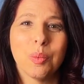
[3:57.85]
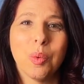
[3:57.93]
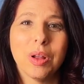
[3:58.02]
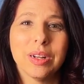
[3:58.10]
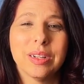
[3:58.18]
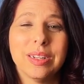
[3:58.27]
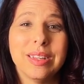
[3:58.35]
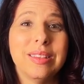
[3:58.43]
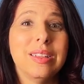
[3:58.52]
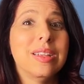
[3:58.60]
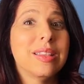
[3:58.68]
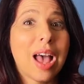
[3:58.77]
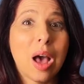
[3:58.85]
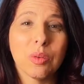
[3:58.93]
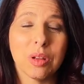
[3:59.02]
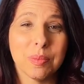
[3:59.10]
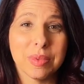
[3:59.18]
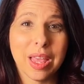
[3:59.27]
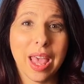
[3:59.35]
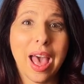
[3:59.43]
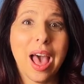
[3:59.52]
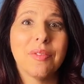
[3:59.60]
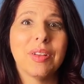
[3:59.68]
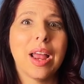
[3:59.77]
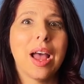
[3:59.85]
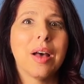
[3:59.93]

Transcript: what disease outcomes they have and how